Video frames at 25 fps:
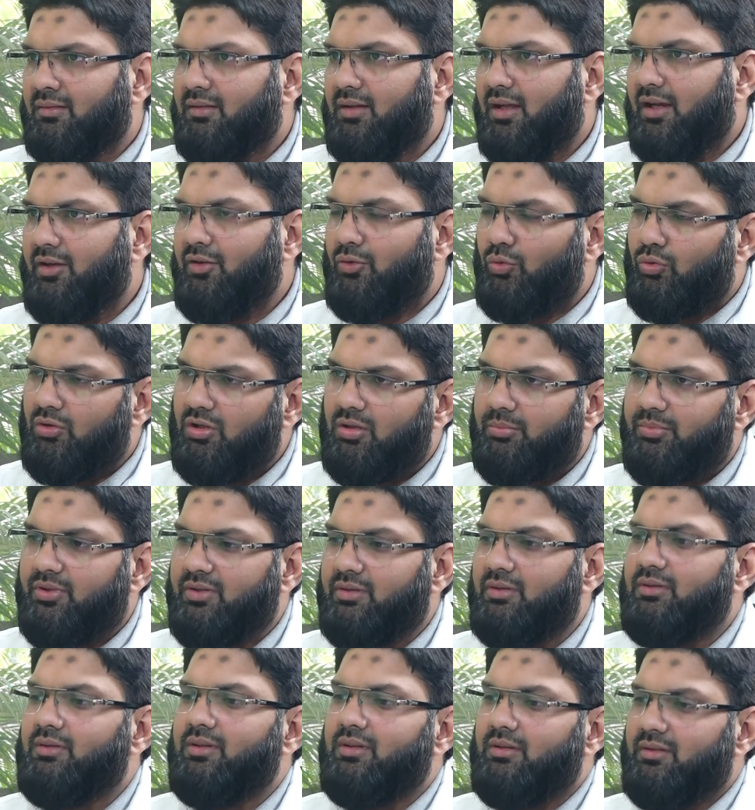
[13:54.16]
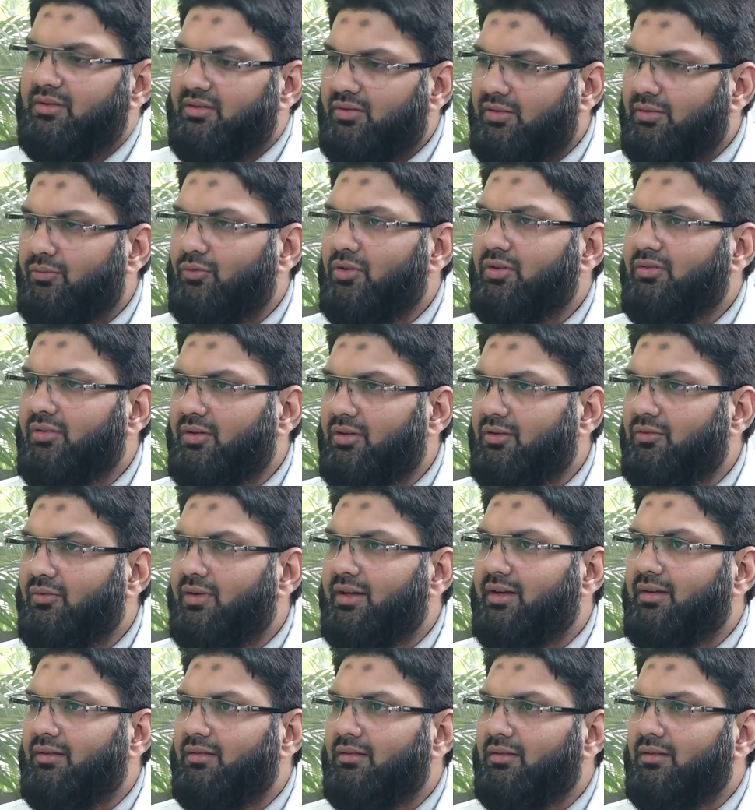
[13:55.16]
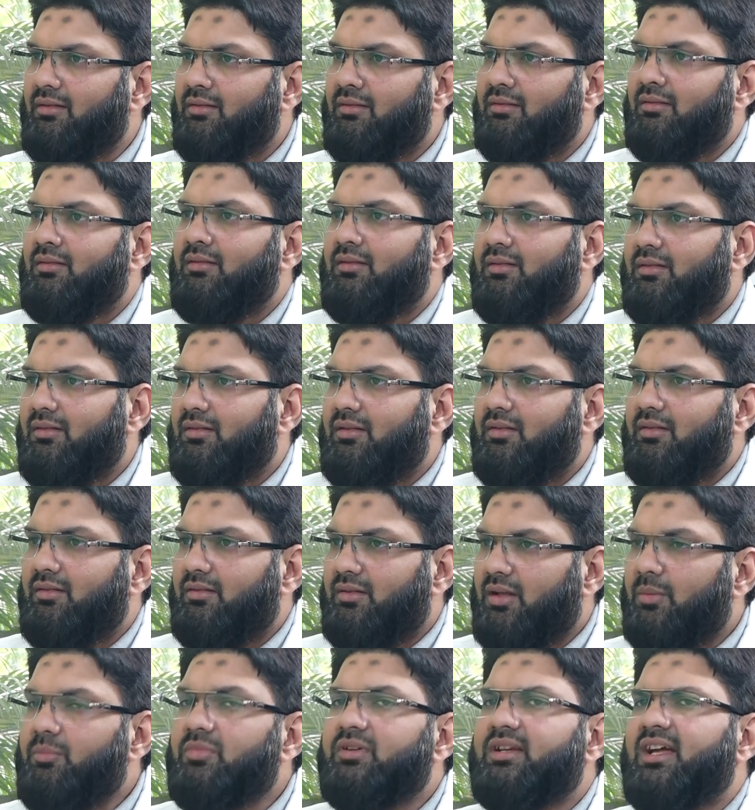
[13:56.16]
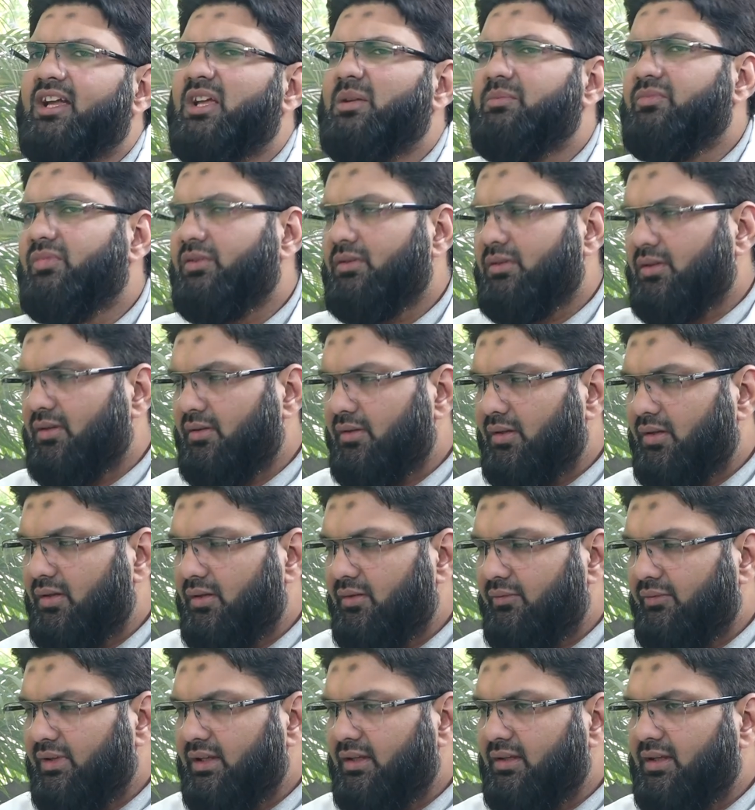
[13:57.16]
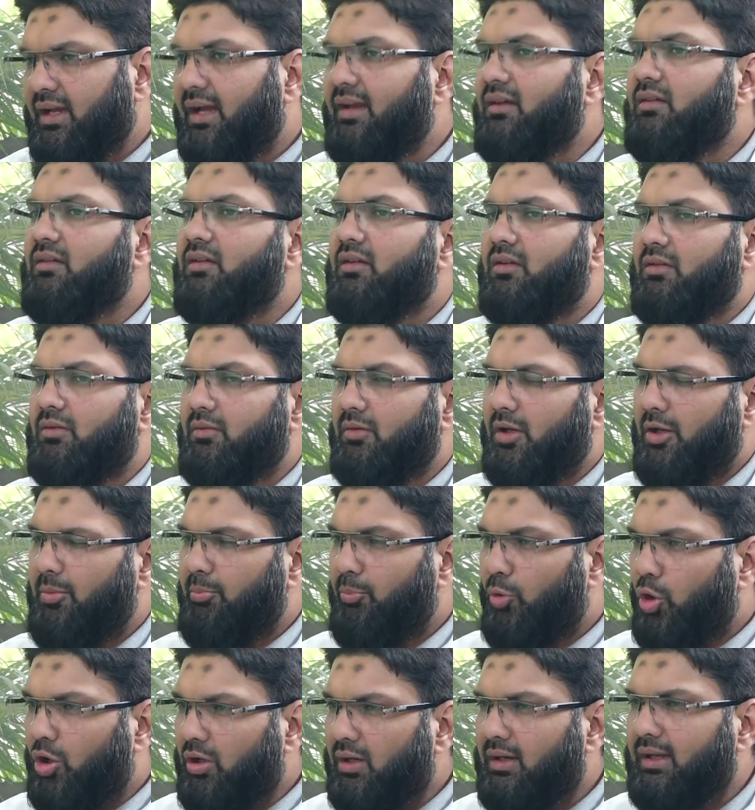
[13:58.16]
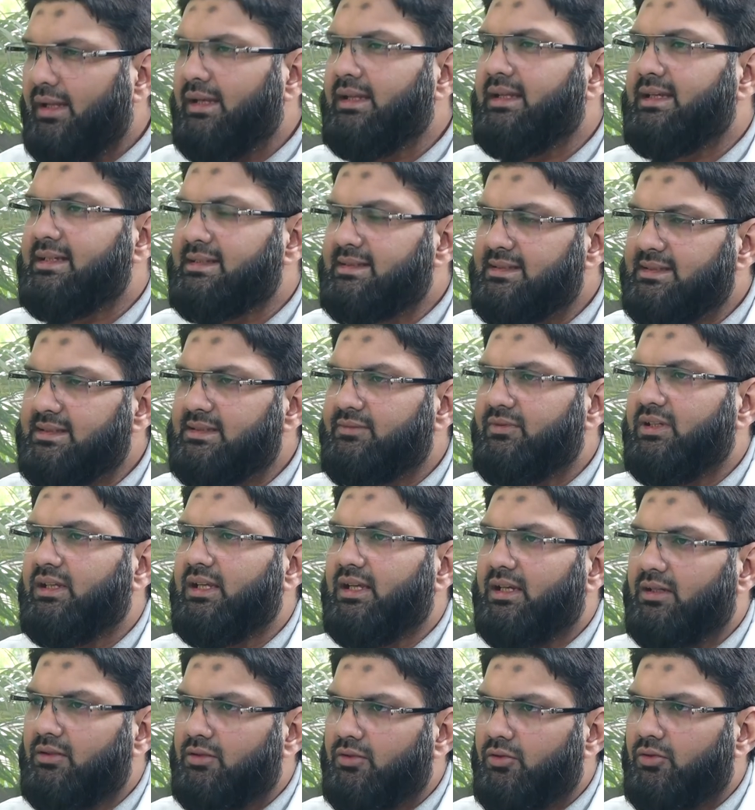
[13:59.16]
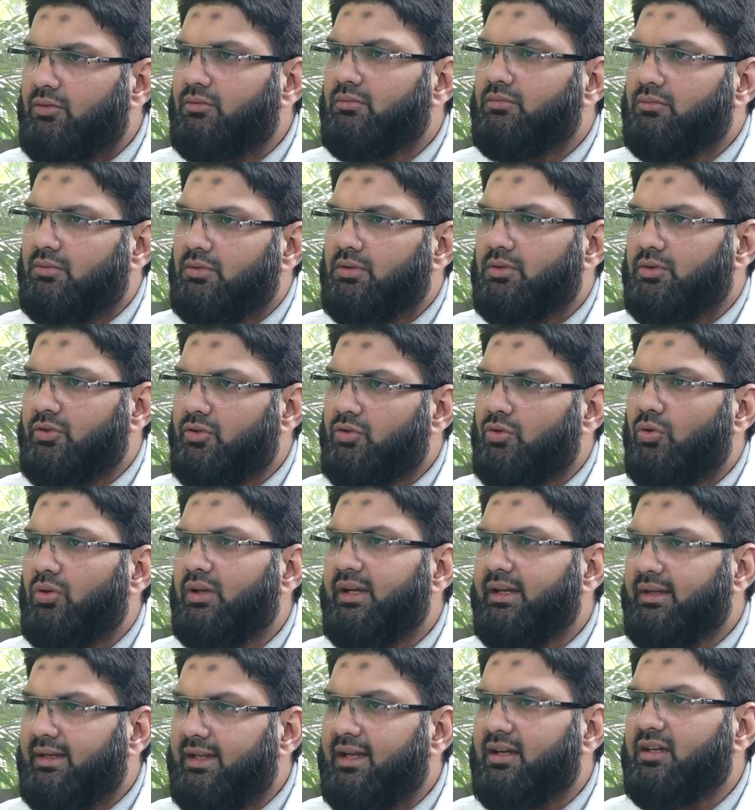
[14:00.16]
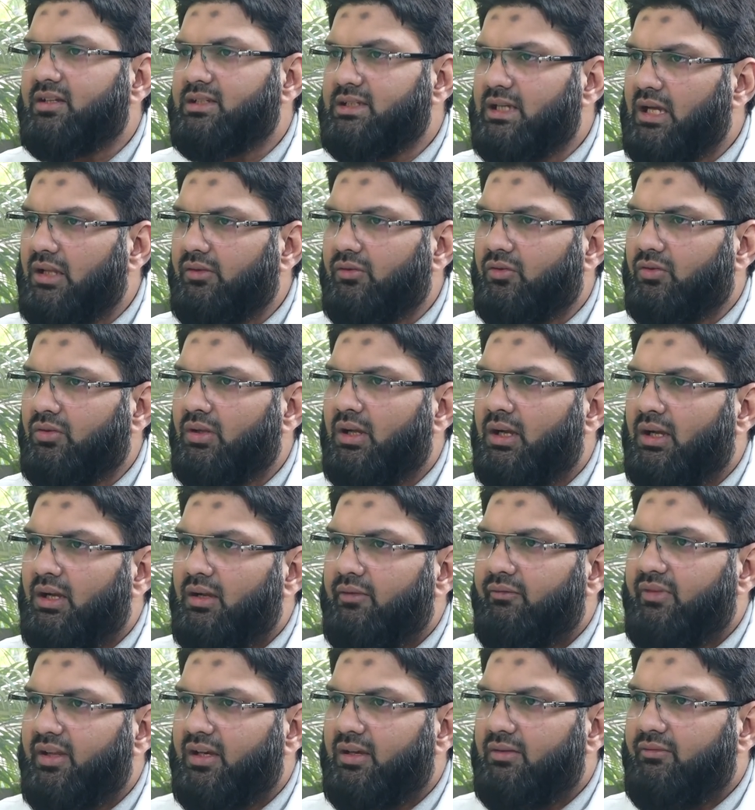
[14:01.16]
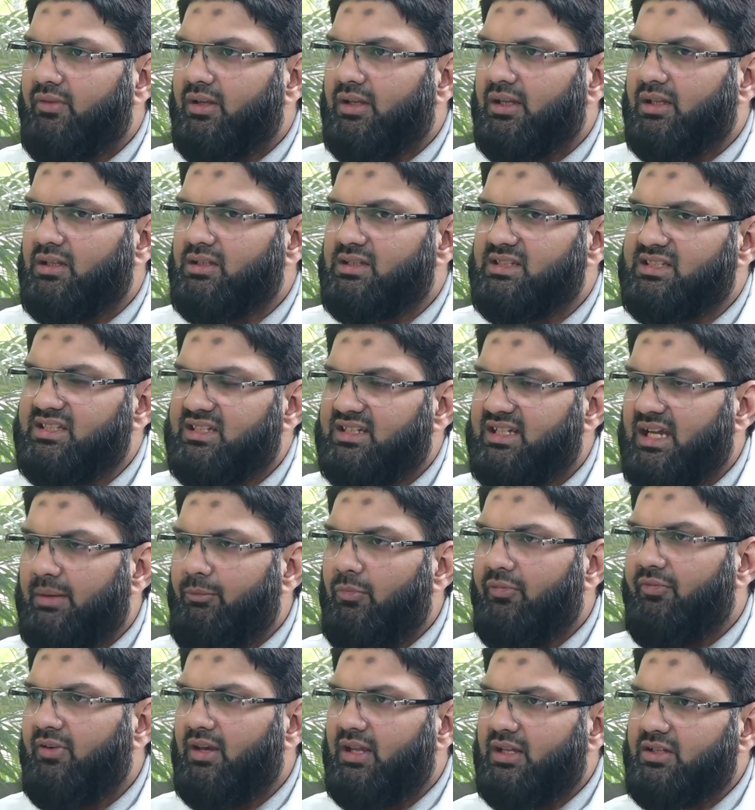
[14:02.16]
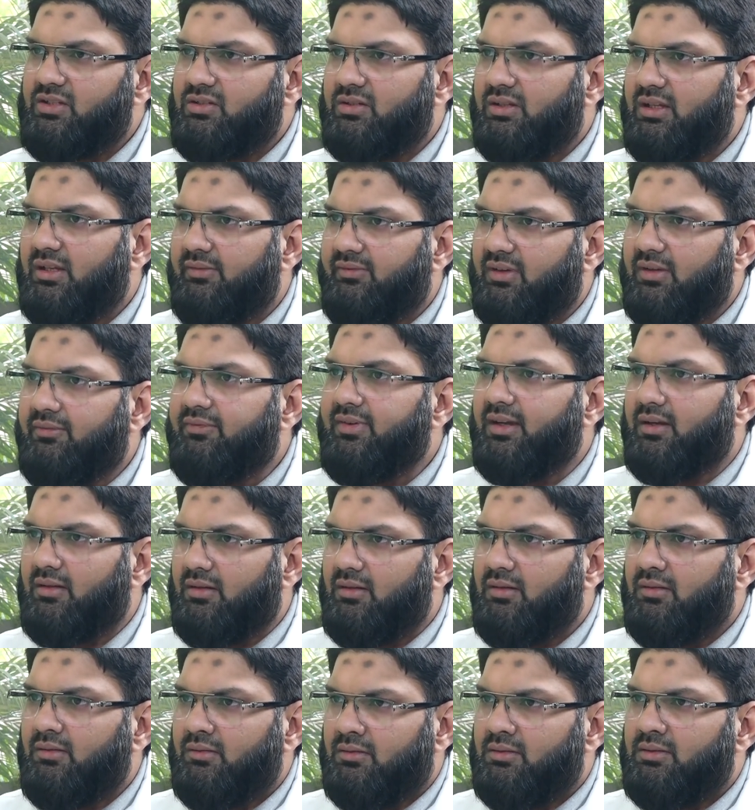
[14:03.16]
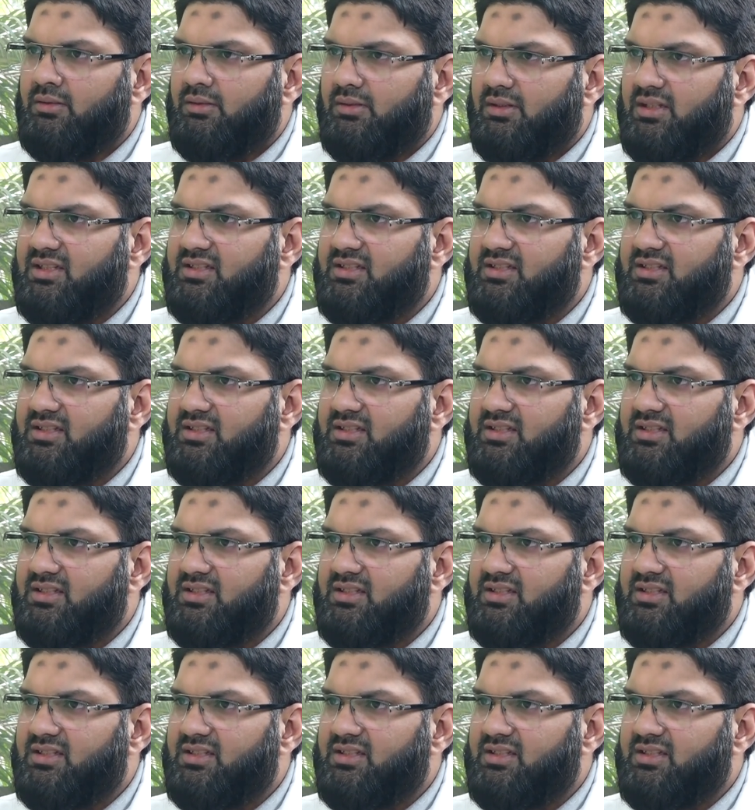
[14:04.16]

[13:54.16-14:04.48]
and told the patient that this is what's required. Sometimes we can, in borderline cases, we can surely take a chance wherein we can just camouflage the defect. The